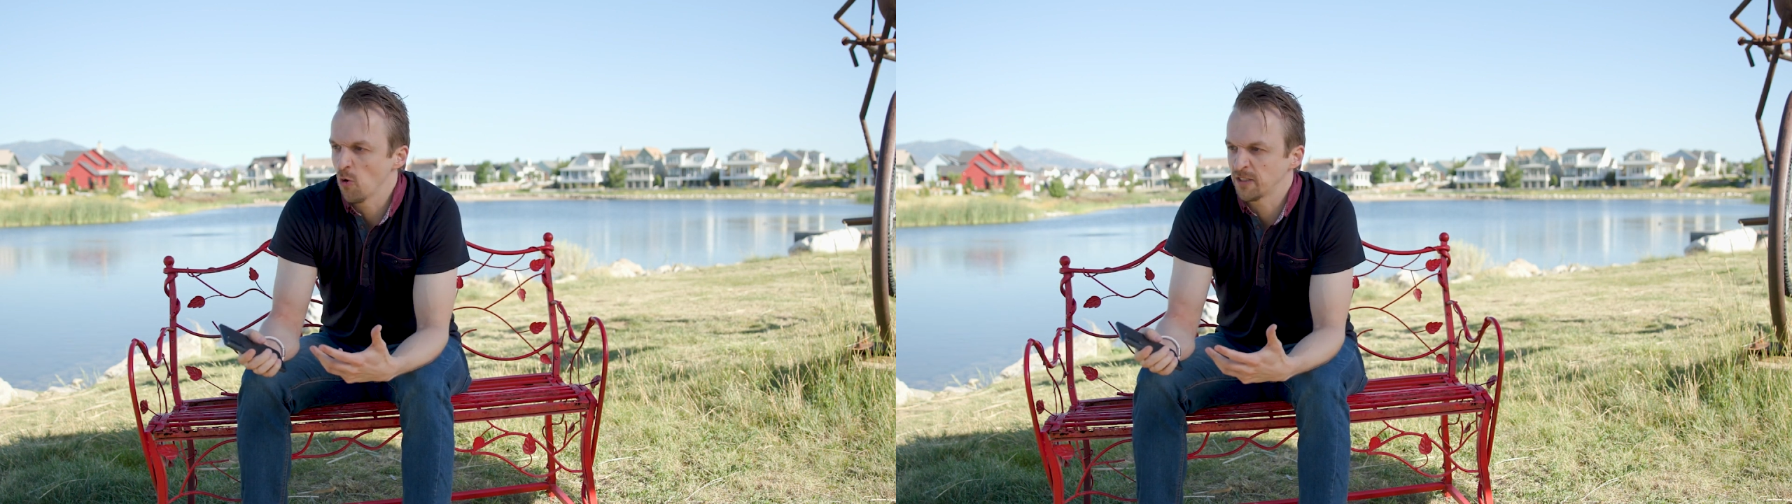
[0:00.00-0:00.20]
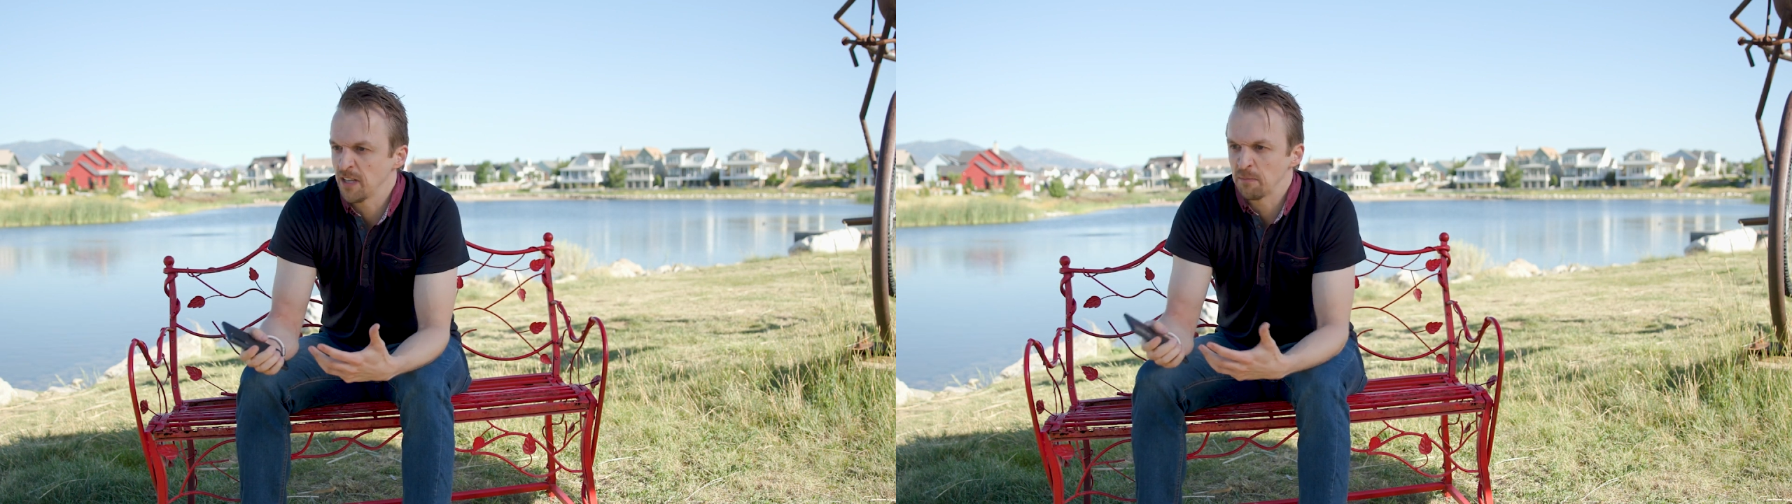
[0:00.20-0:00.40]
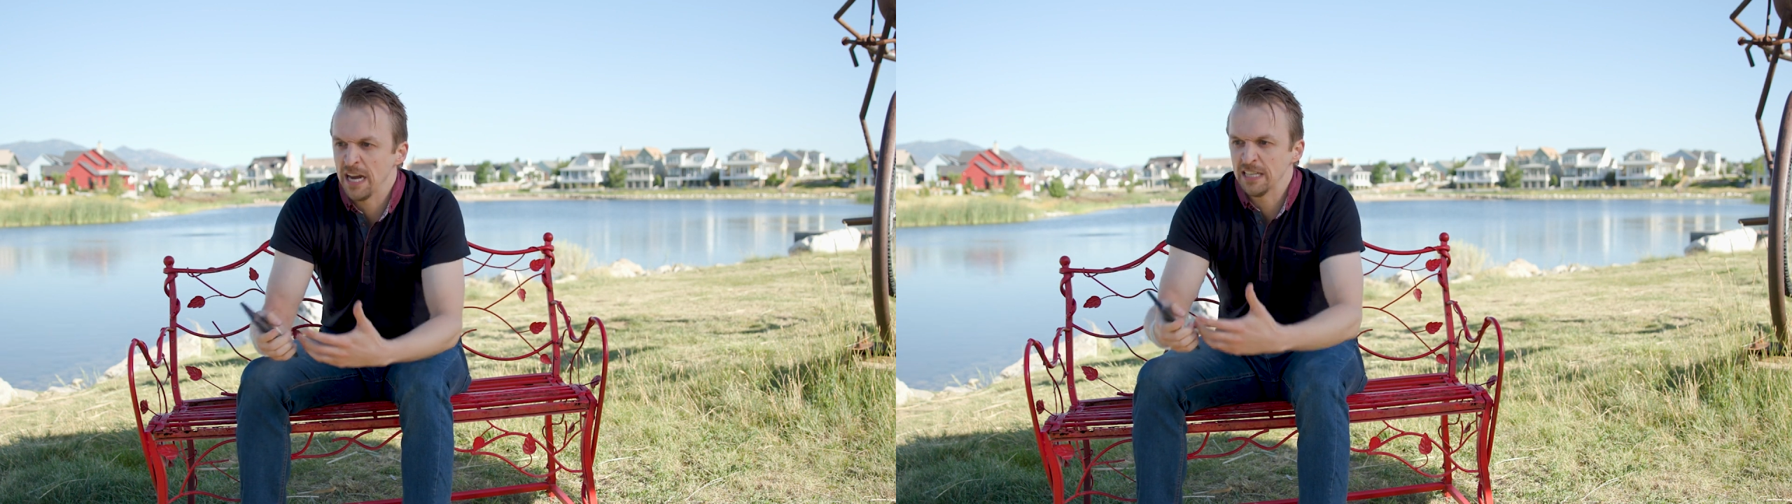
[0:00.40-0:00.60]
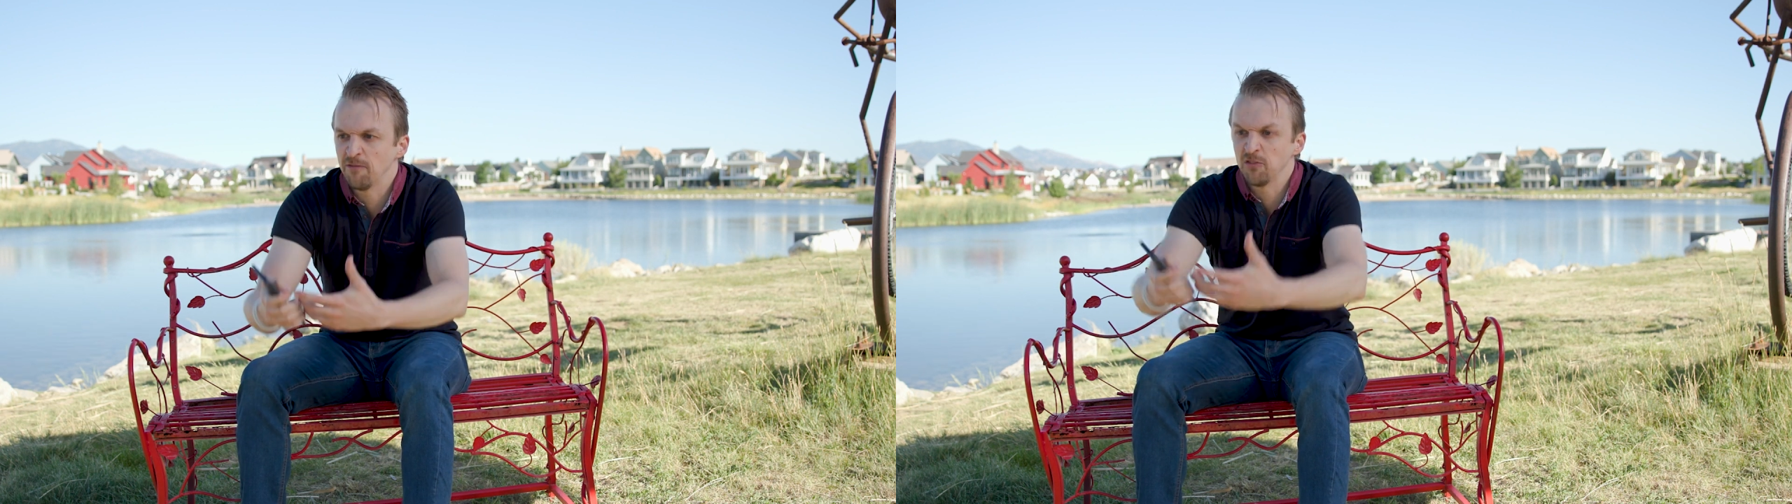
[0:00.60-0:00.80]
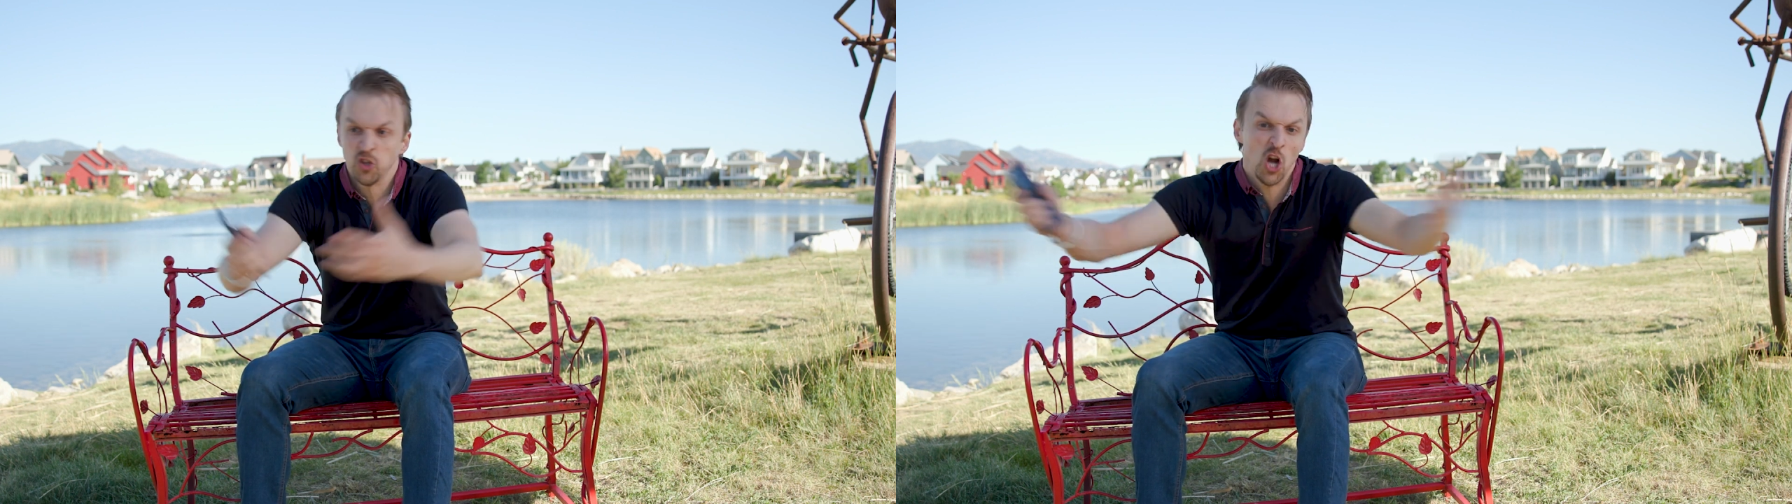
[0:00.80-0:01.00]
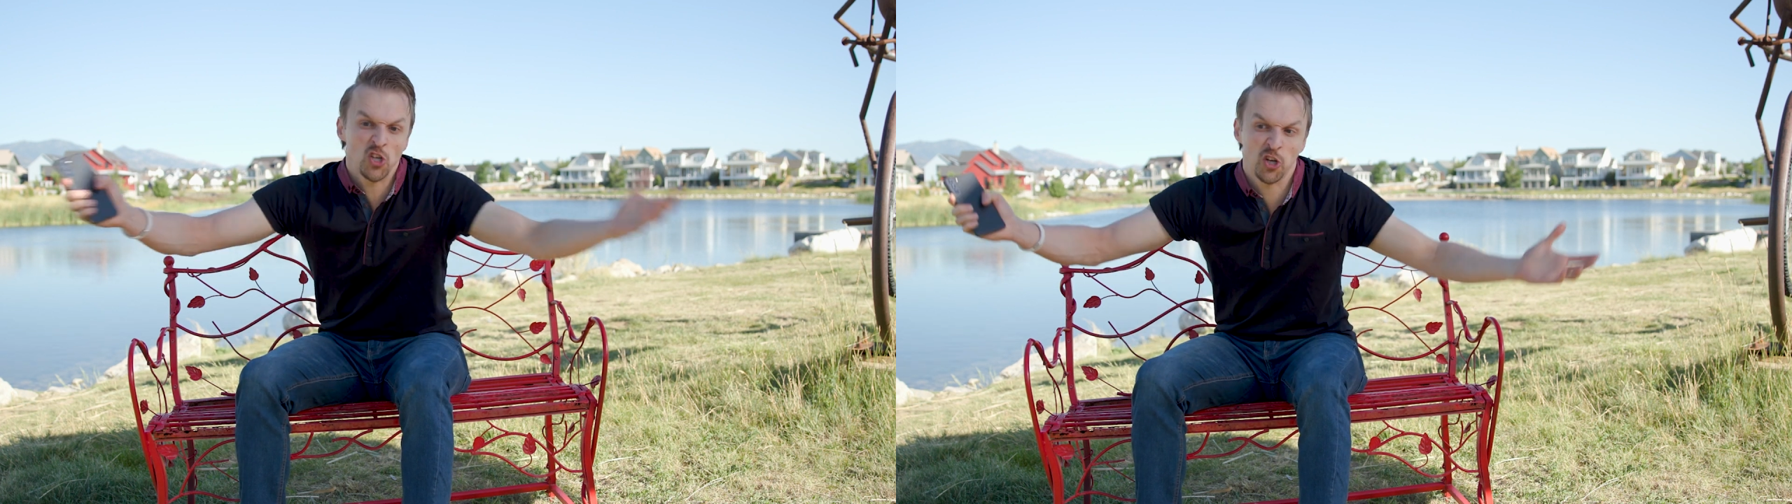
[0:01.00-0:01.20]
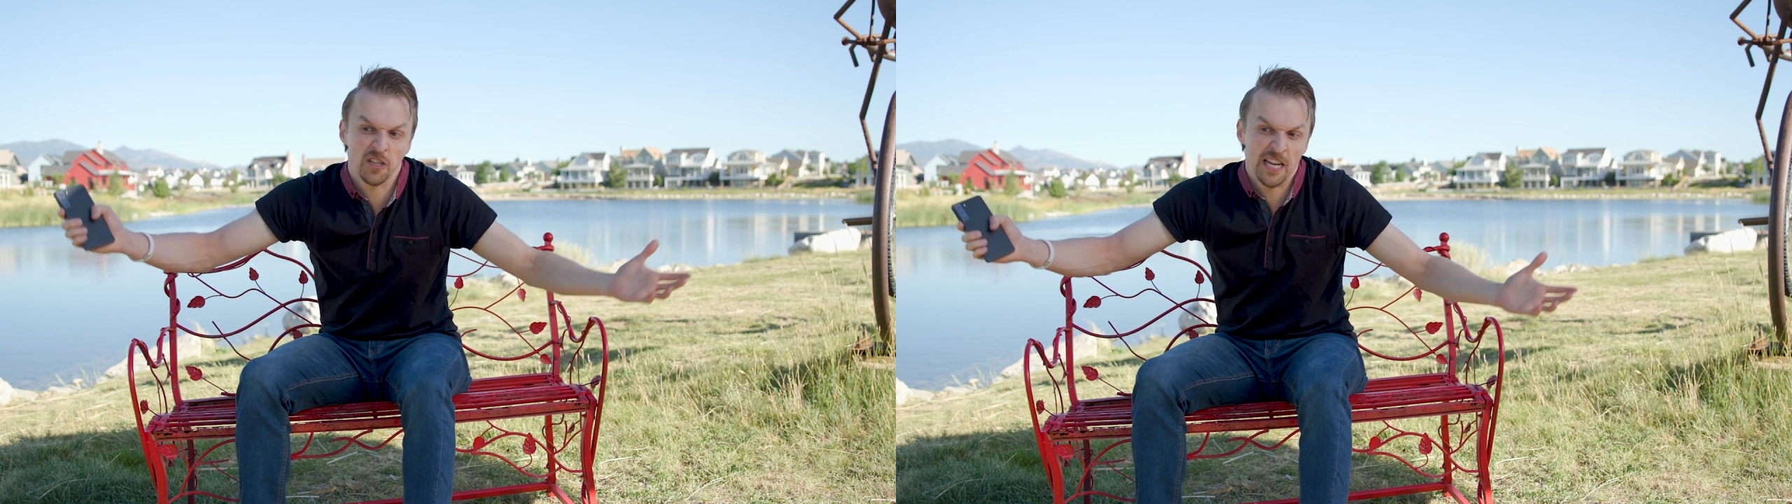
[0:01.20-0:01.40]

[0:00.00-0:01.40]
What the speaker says: some kind of logical